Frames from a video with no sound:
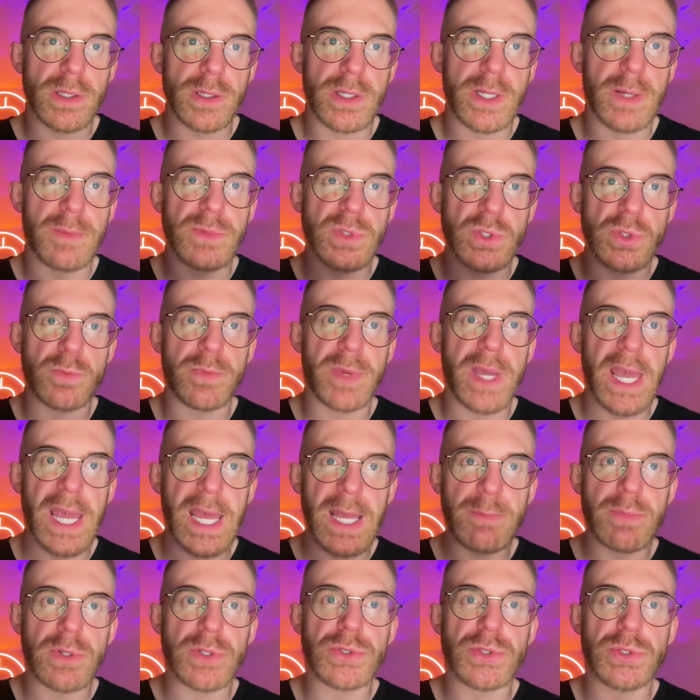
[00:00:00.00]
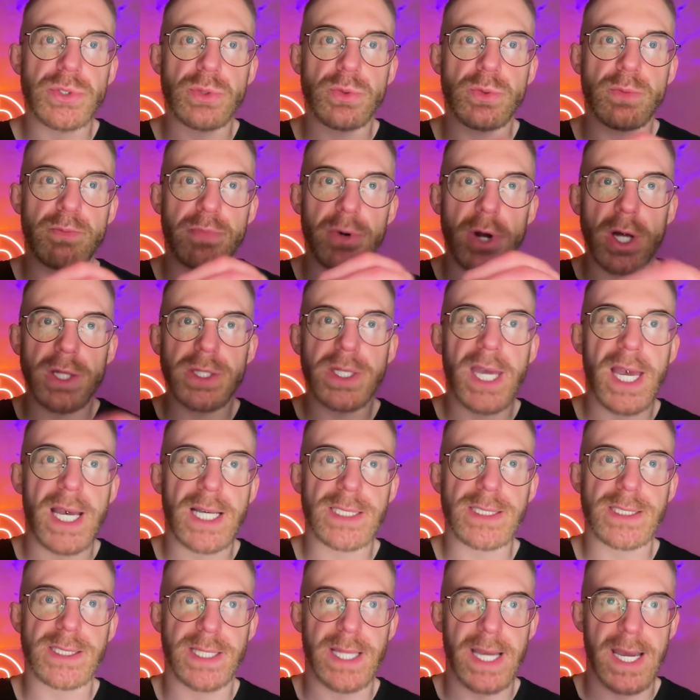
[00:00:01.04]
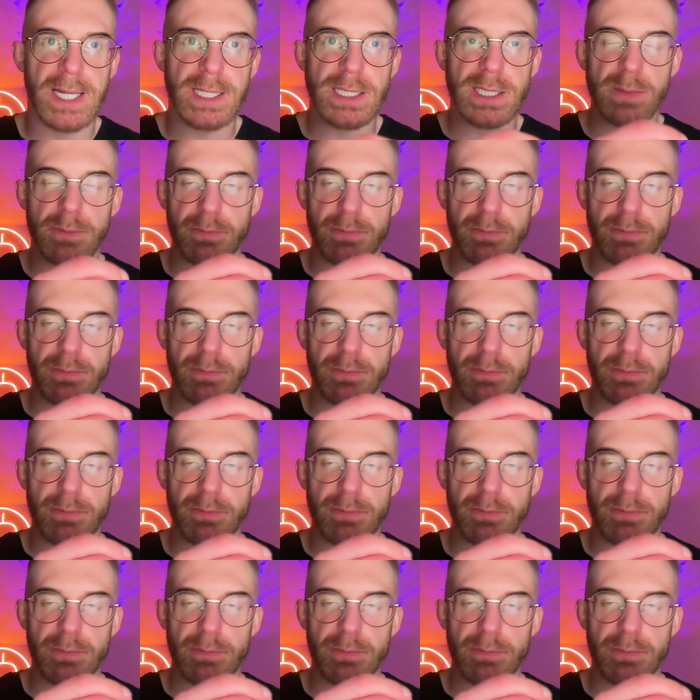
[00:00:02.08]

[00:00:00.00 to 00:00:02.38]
them to be able to broadcast that